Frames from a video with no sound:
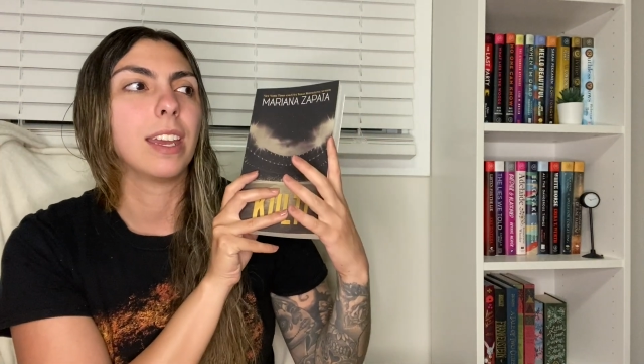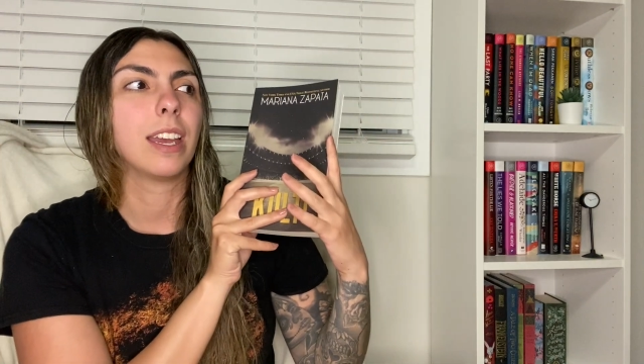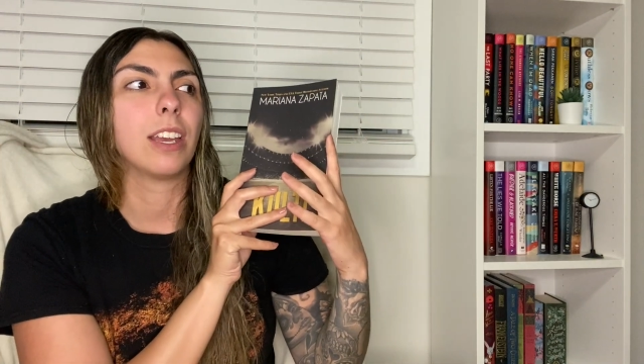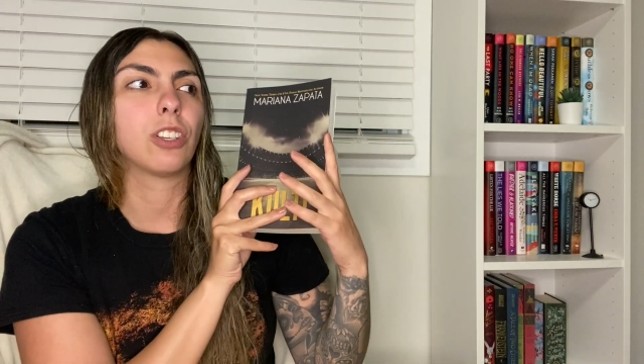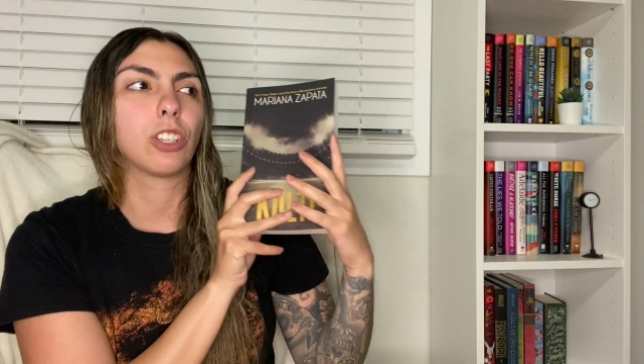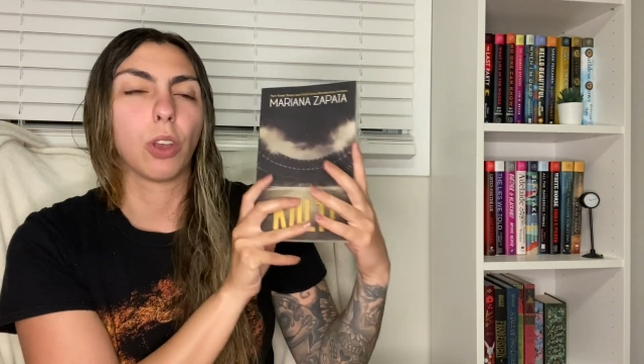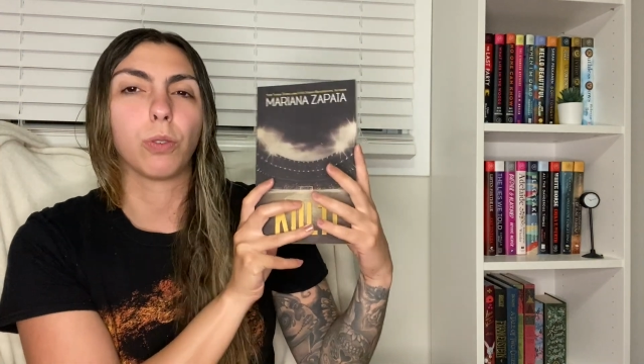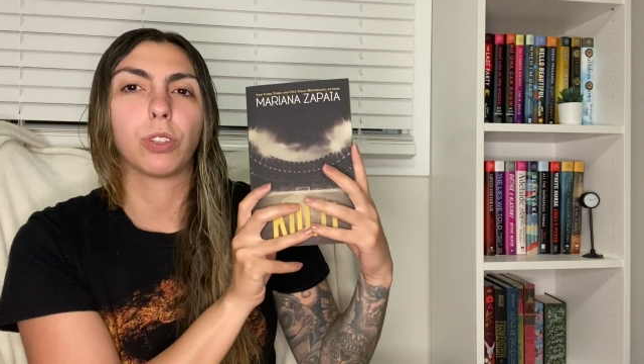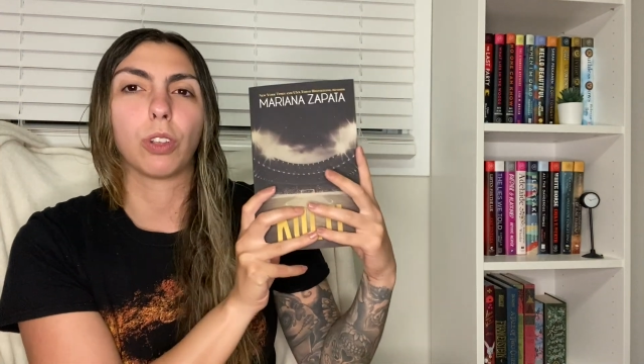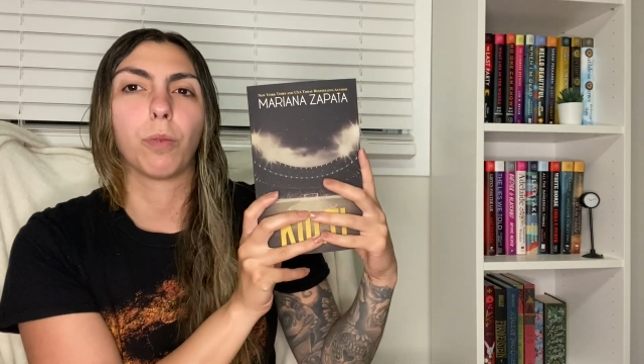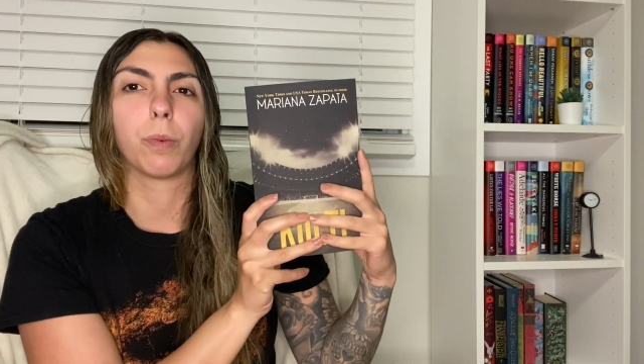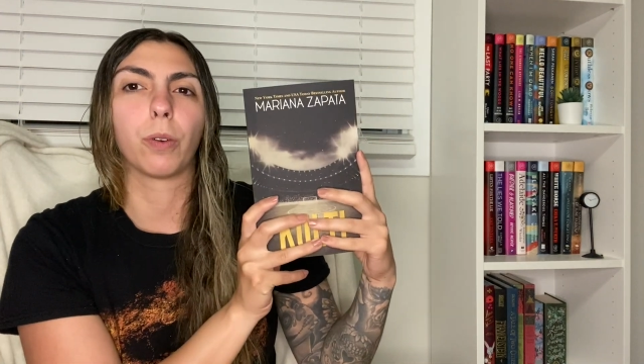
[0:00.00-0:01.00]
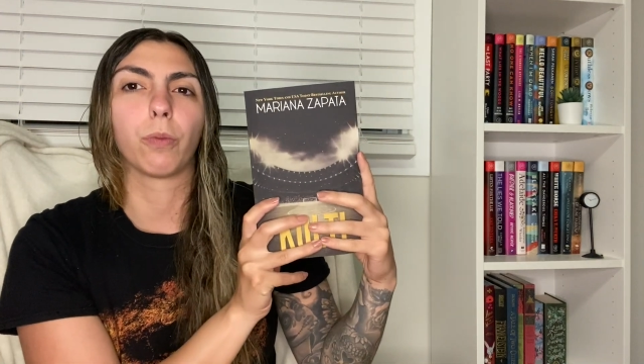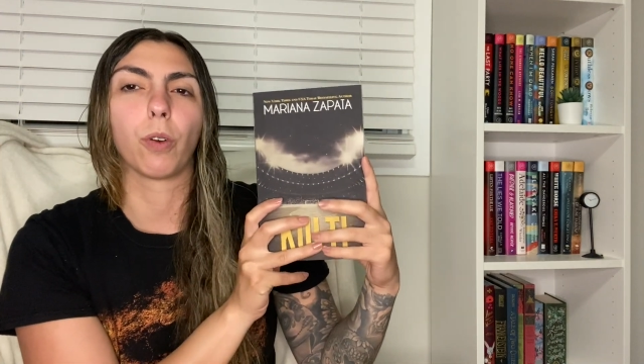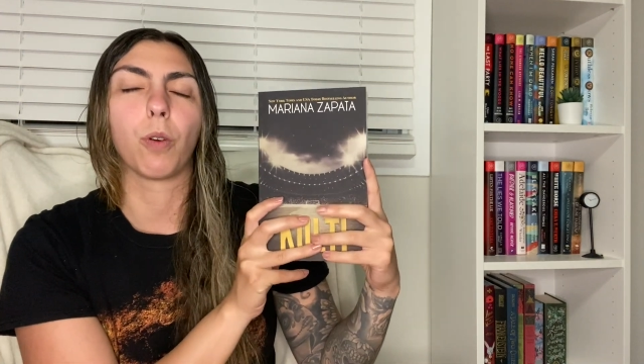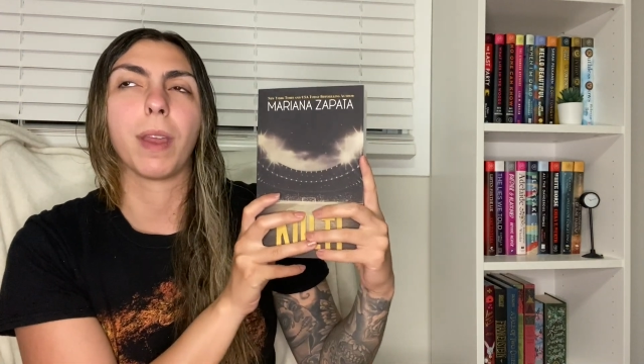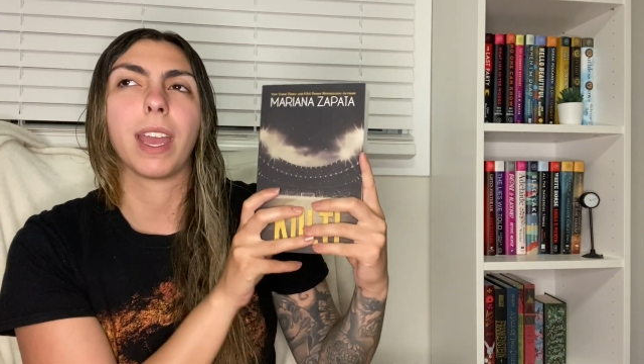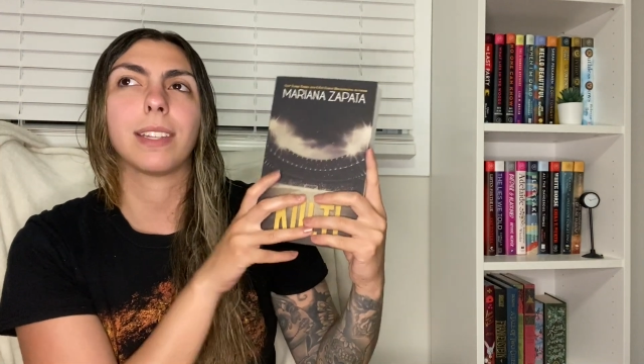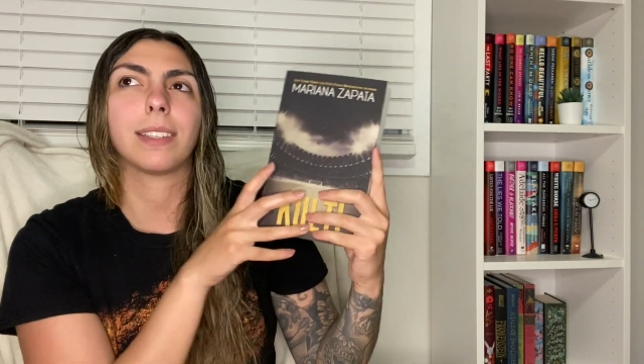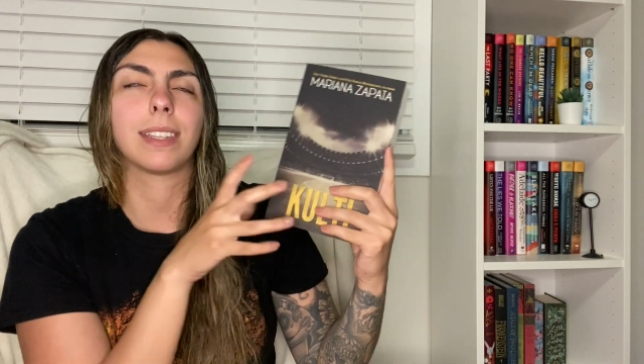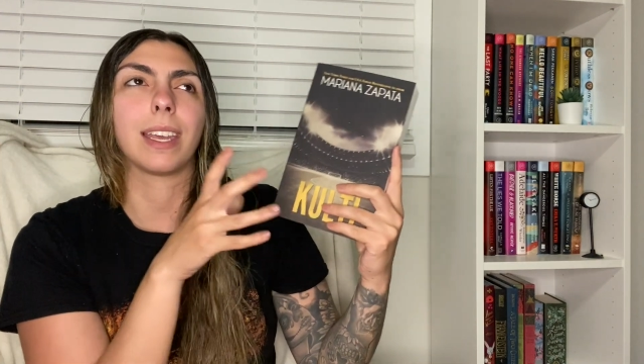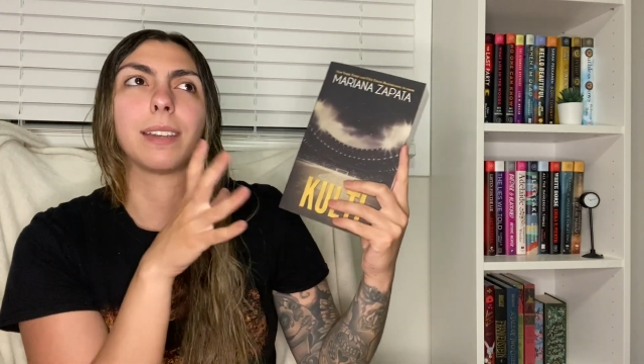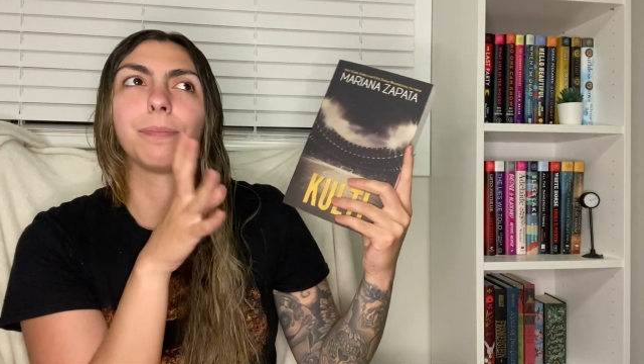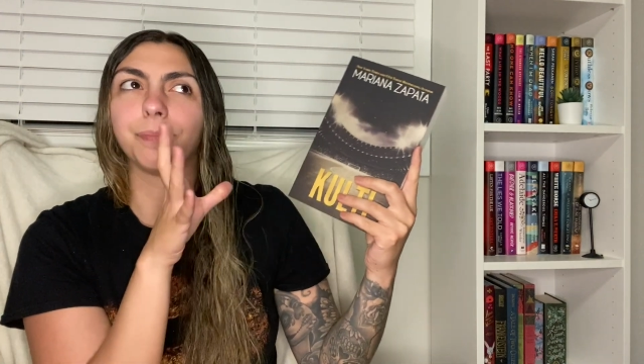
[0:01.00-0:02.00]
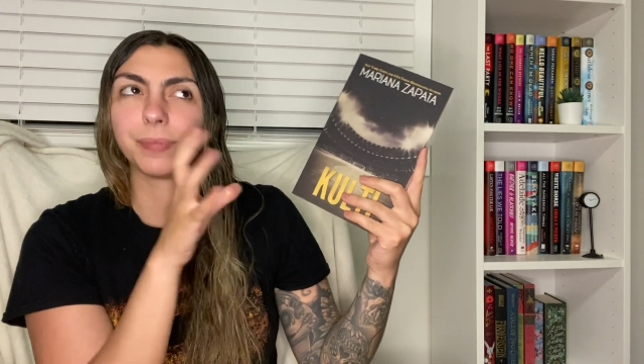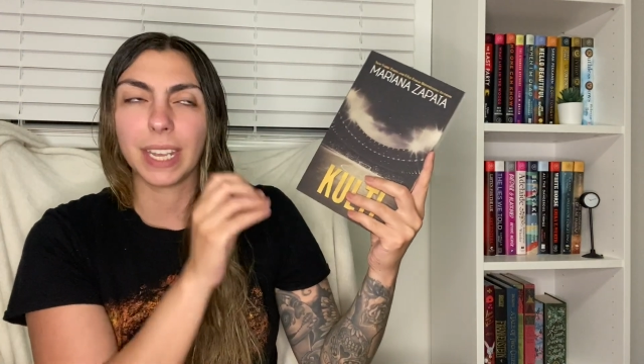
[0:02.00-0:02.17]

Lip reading: slow burn romance, then